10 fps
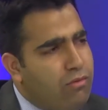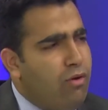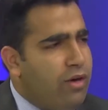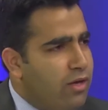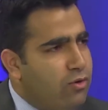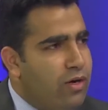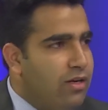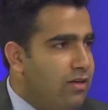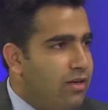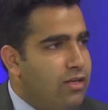okay,
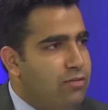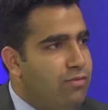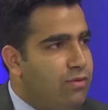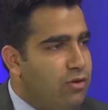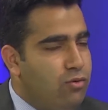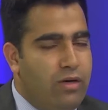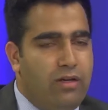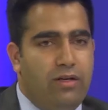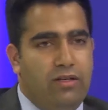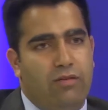20 degrees, 15 to
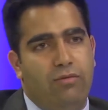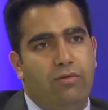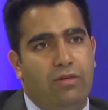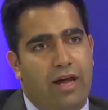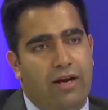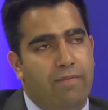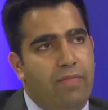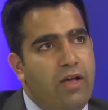20 degrees in between that.